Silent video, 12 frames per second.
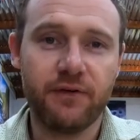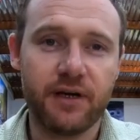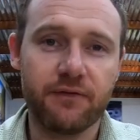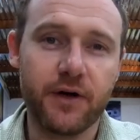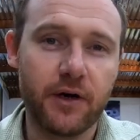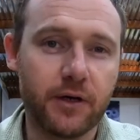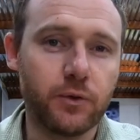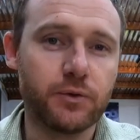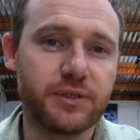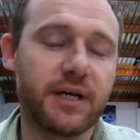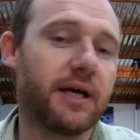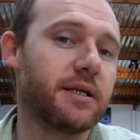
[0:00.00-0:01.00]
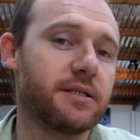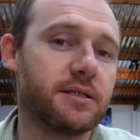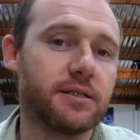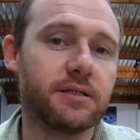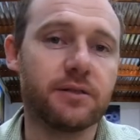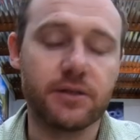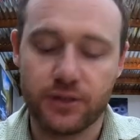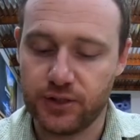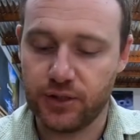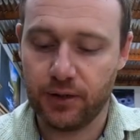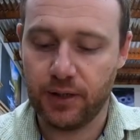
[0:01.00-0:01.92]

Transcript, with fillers: had a very cool scaly season this year,